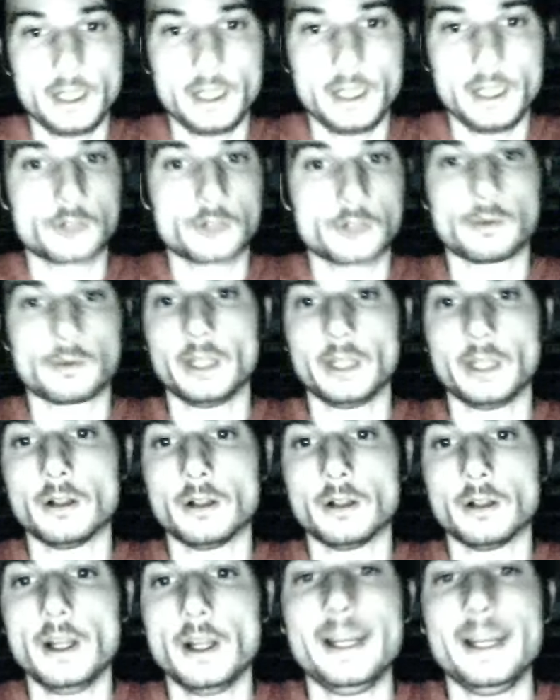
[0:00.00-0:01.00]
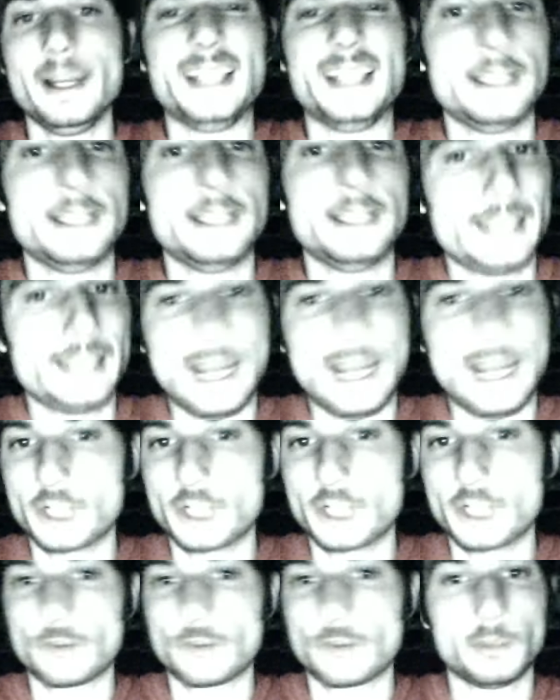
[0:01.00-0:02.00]
is real and detach from
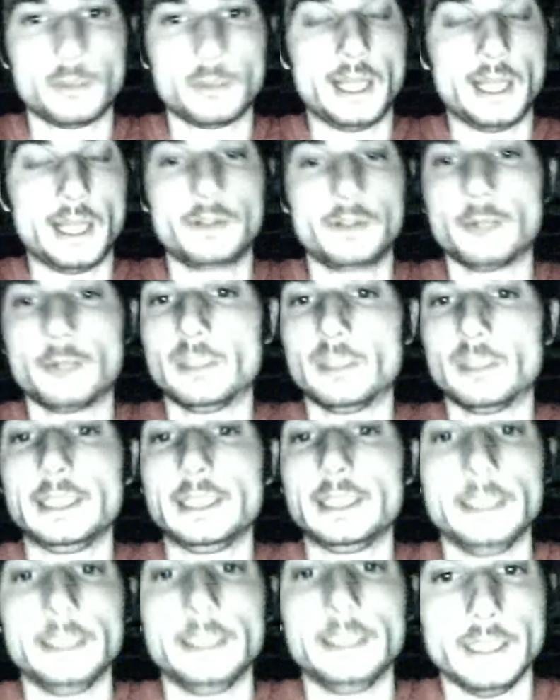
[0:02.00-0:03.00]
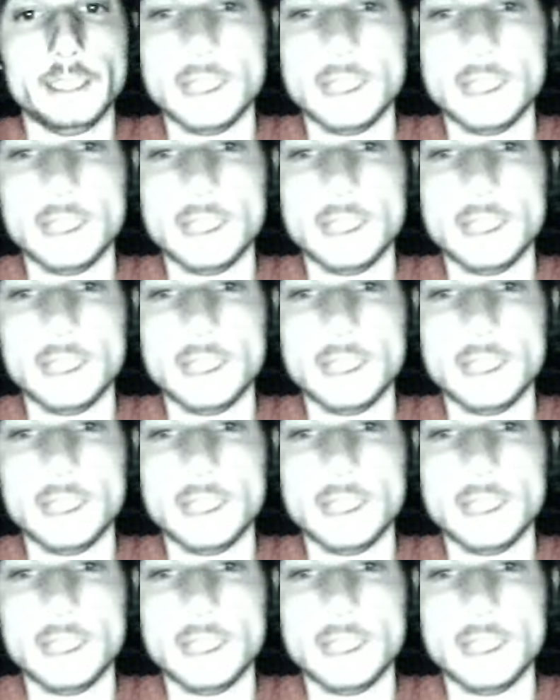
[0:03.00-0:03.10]
life completely,